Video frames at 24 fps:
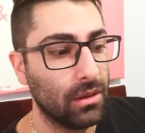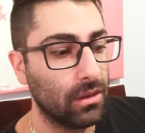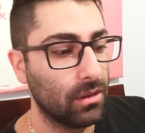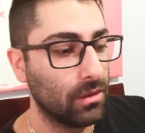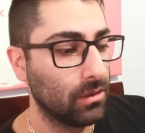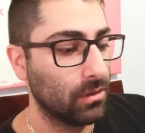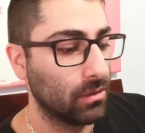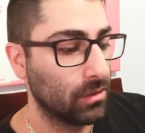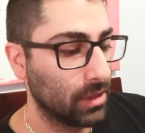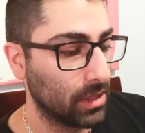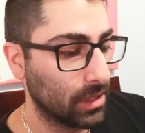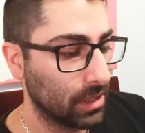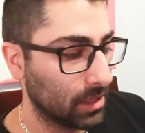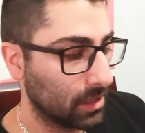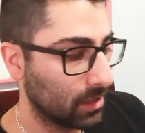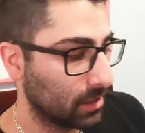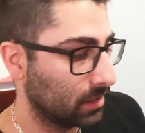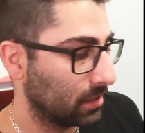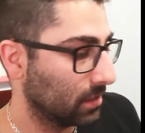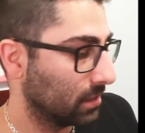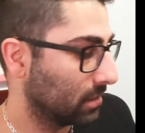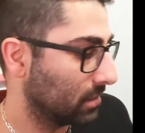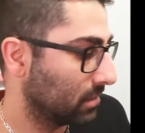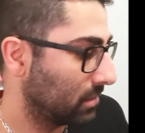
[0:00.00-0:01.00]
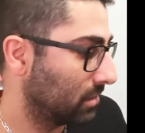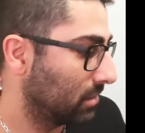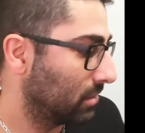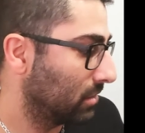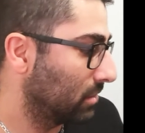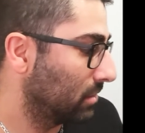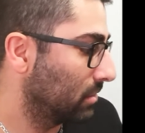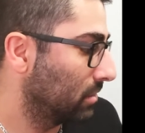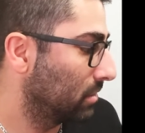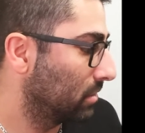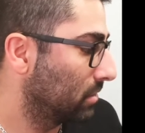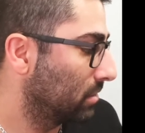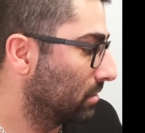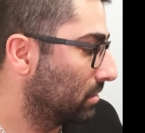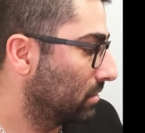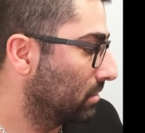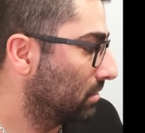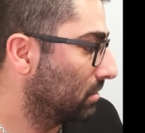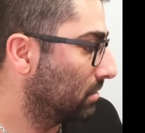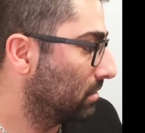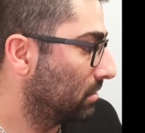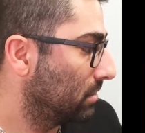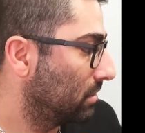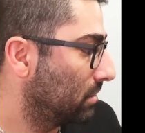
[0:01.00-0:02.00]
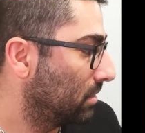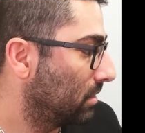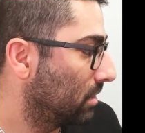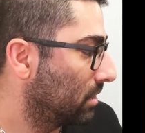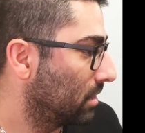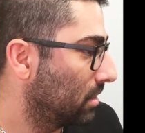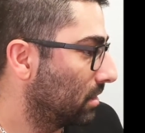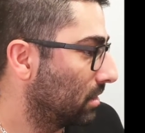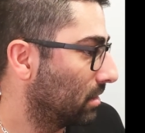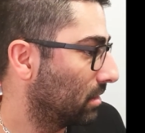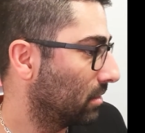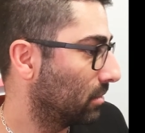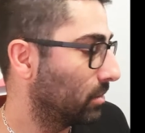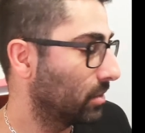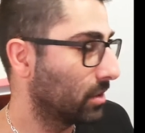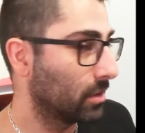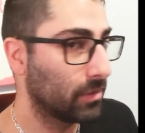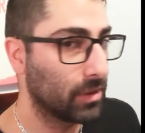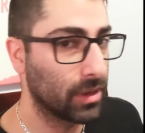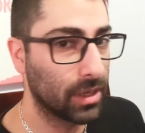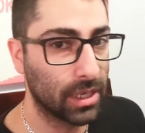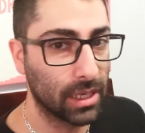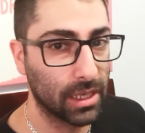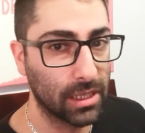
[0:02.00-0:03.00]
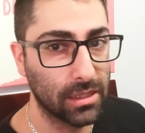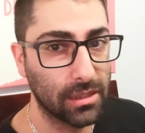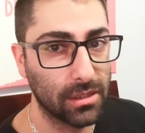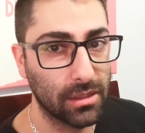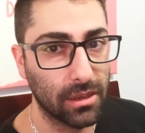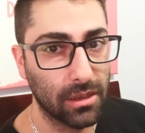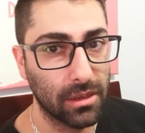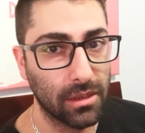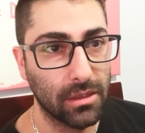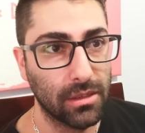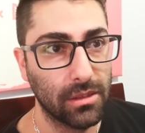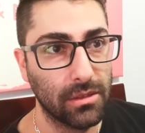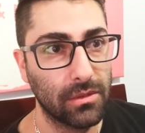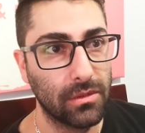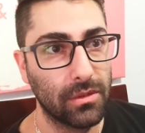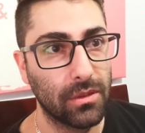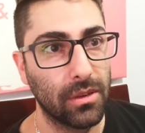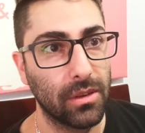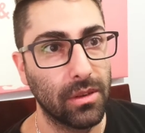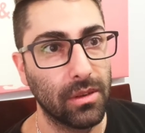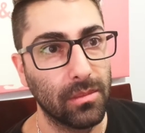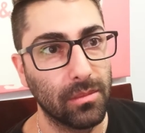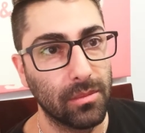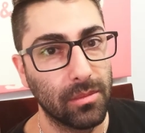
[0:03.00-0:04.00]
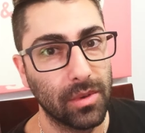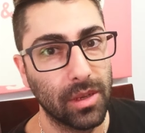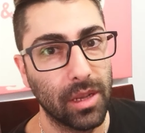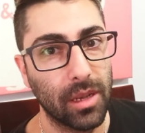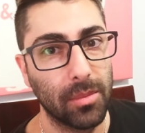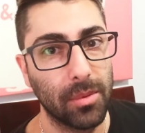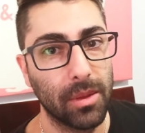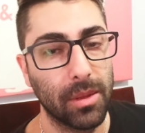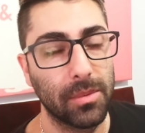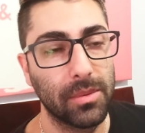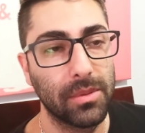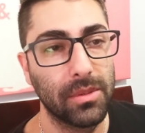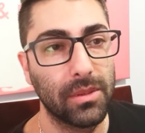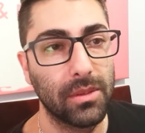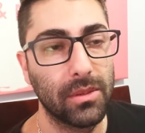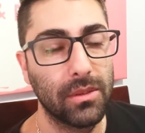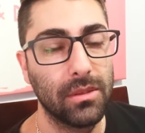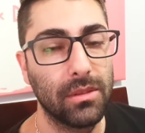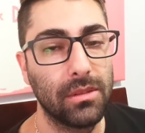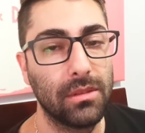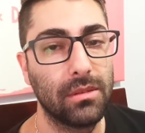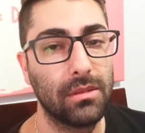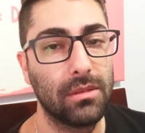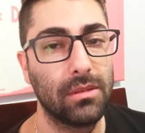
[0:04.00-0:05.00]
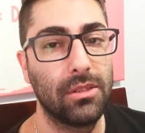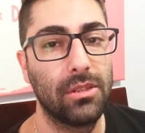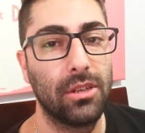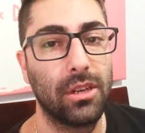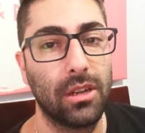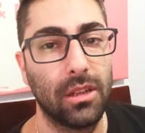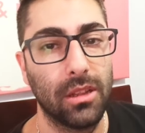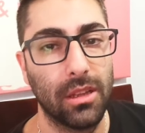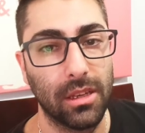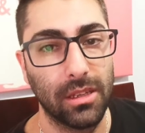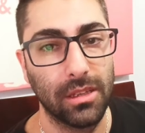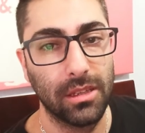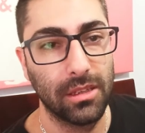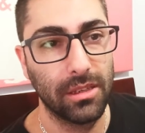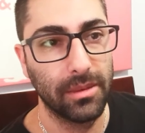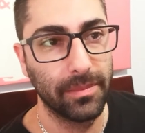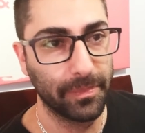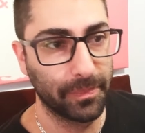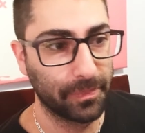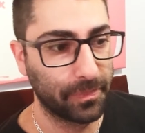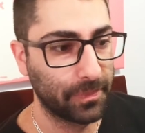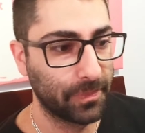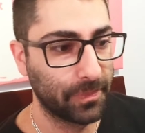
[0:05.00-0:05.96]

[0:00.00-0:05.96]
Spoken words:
who is also one of our guest stars from a couple episodes, Chocolata.